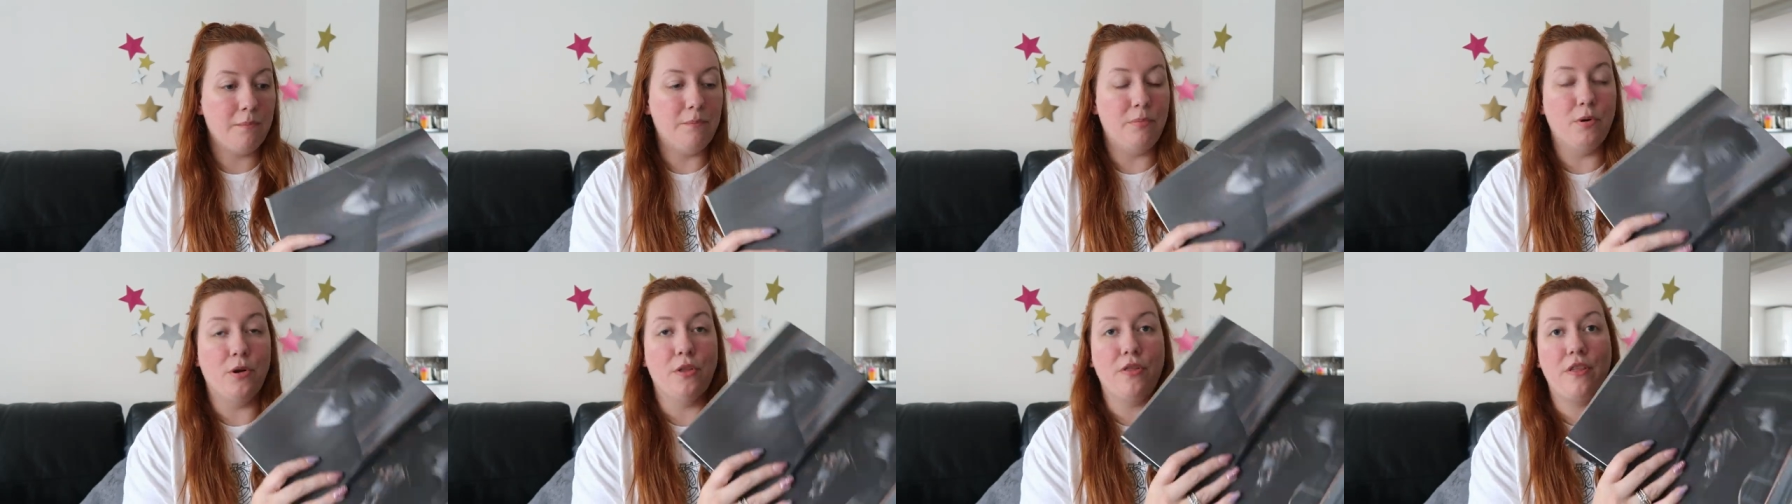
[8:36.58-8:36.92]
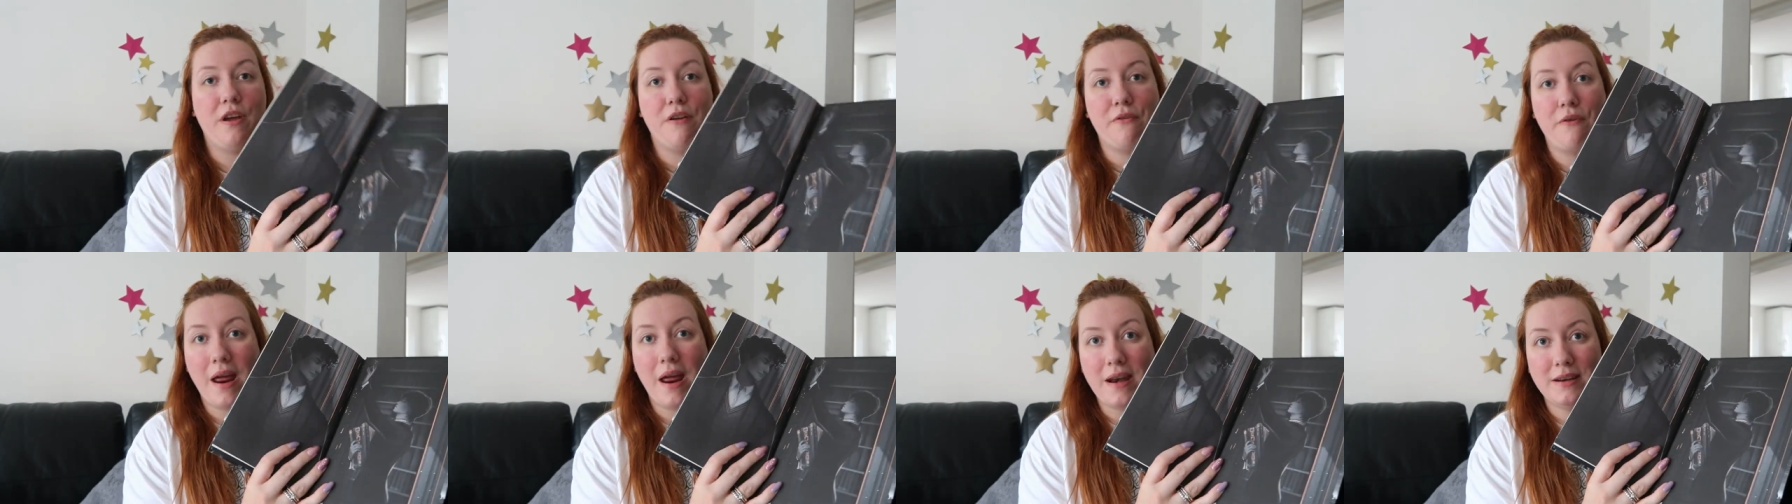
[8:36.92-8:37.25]
but
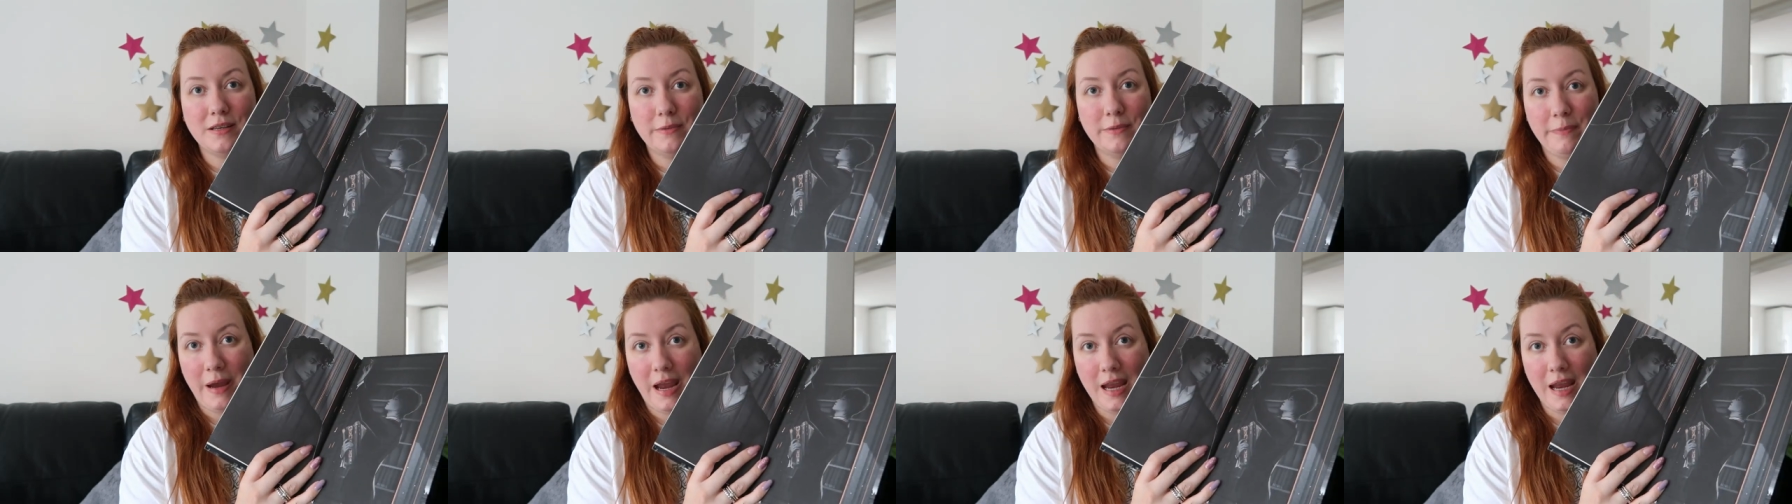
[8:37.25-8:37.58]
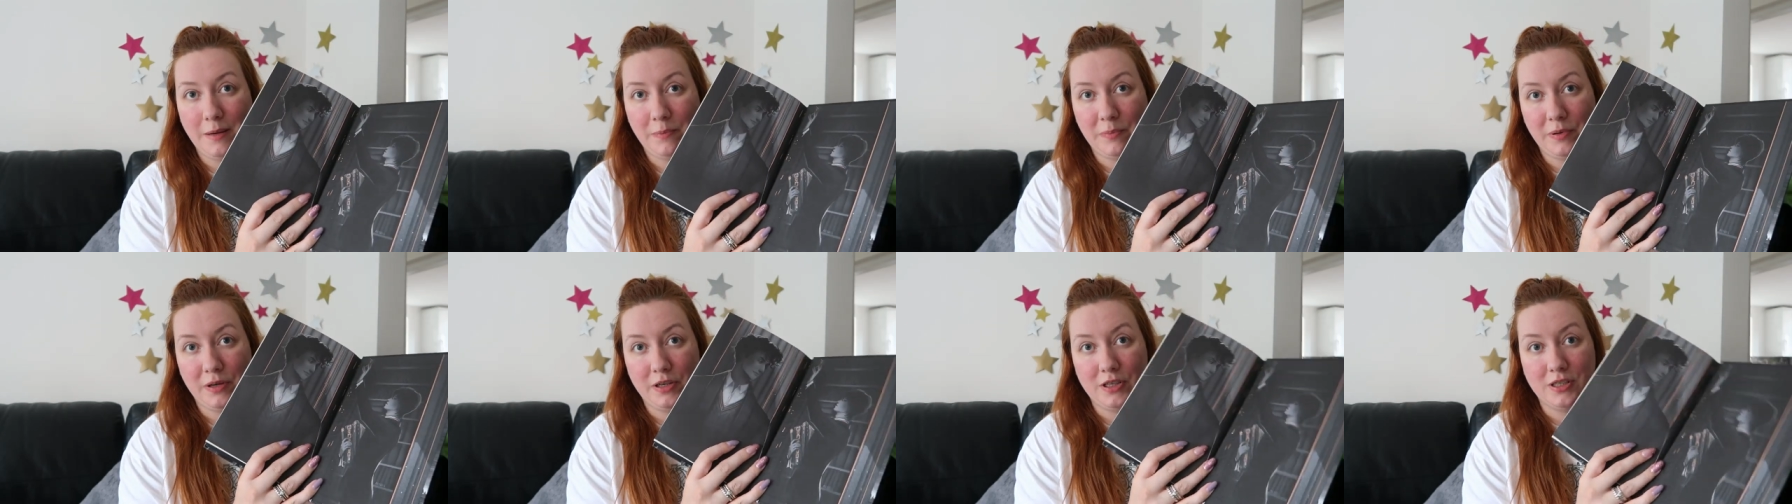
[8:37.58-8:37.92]
their end
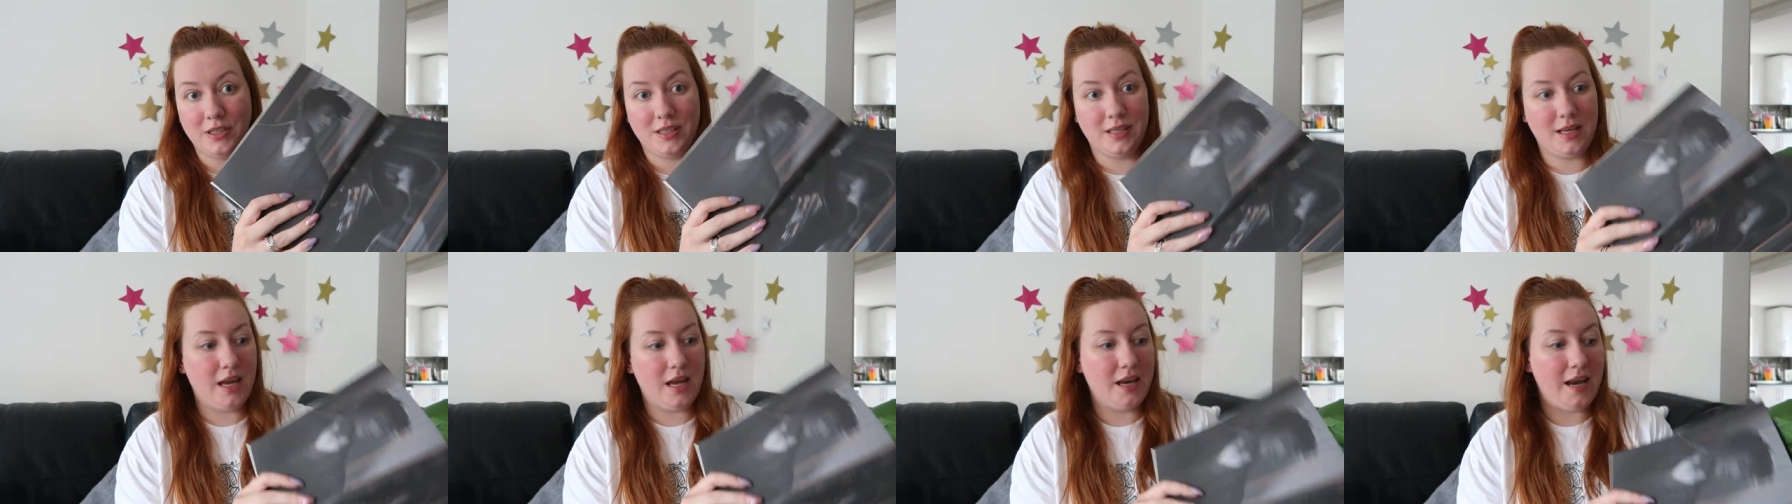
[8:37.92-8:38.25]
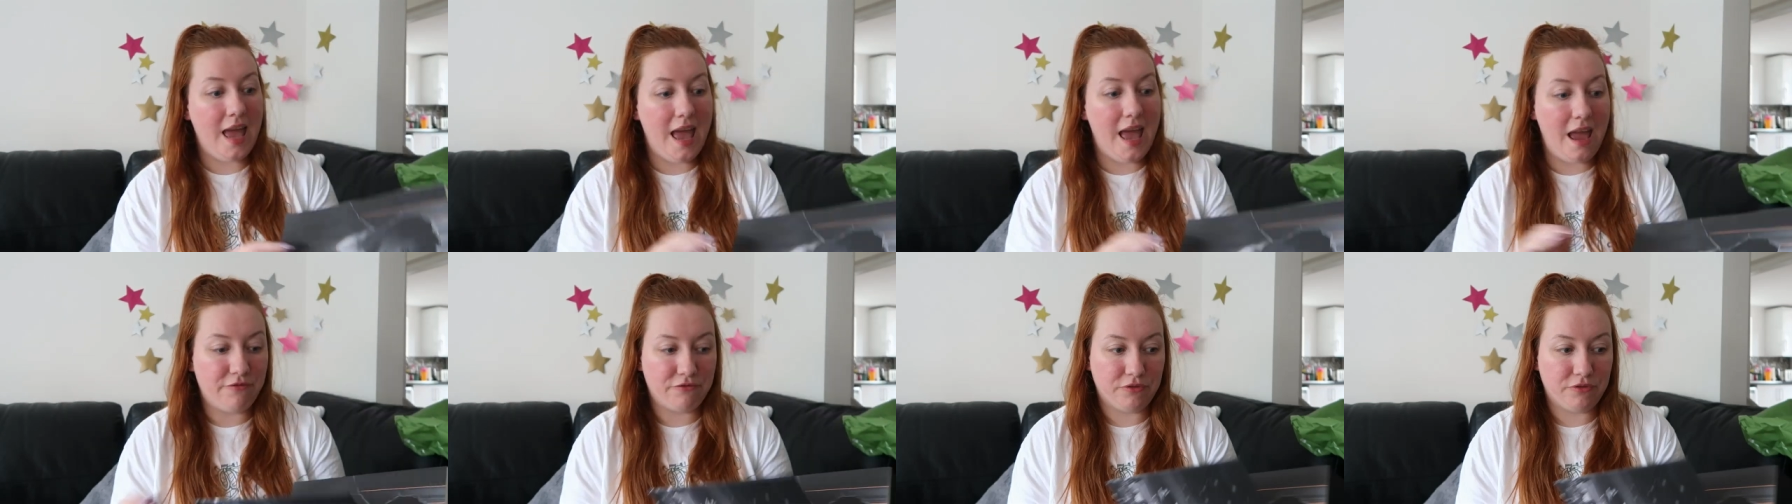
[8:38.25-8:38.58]
papers
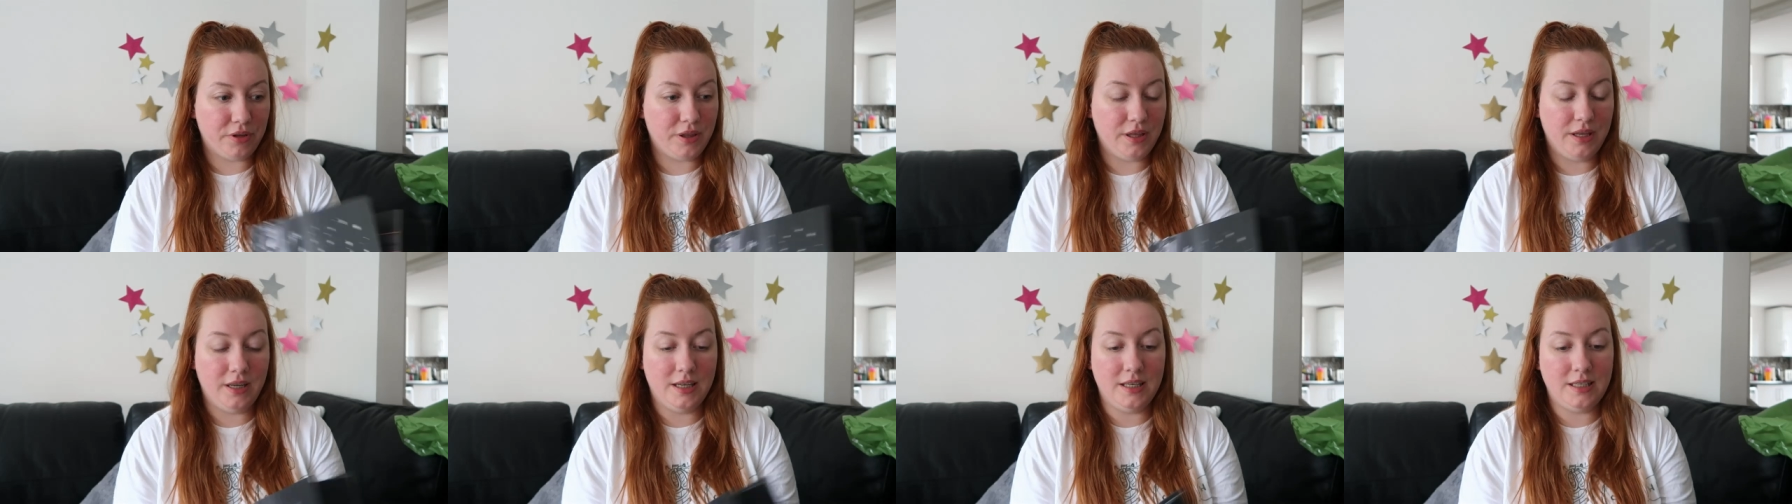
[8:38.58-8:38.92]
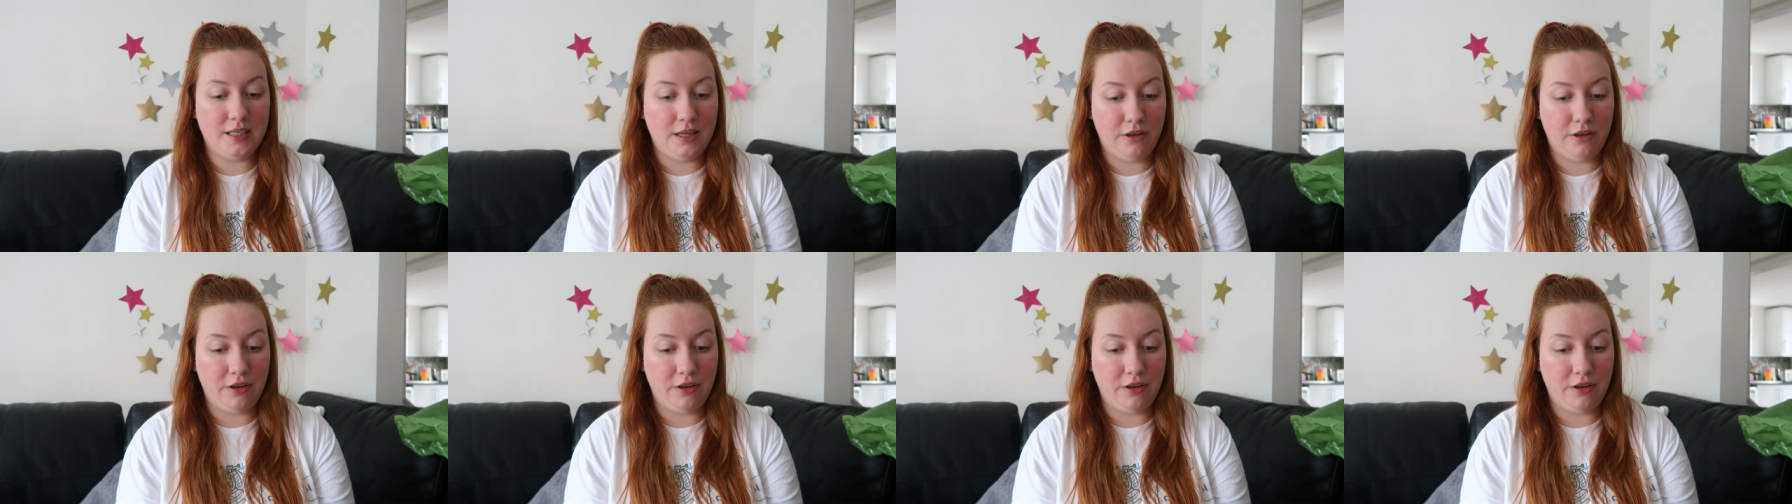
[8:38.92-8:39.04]
and everything are